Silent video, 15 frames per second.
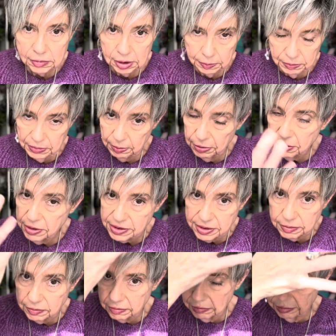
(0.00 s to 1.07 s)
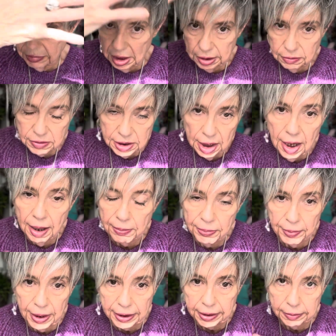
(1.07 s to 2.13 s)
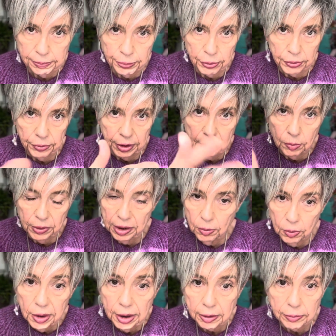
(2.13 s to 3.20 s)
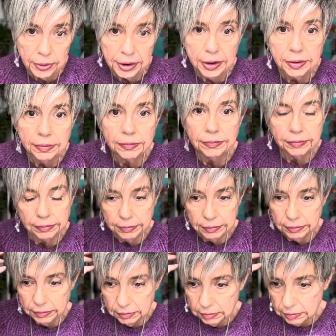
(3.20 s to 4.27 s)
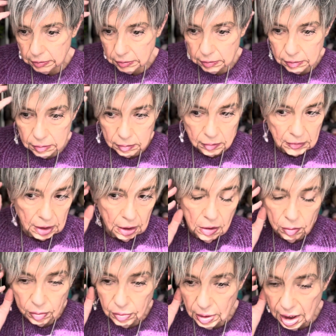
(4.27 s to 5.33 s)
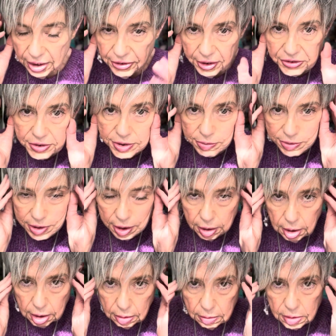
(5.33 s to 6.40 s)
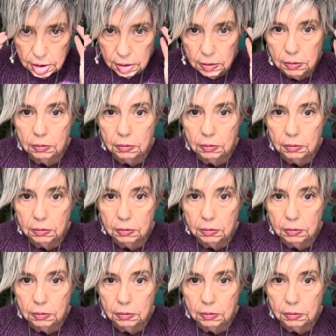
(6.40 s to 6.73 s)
remember, it's a mono top. I can put her any way I want, right? Oh, I thought this was kind of cute too.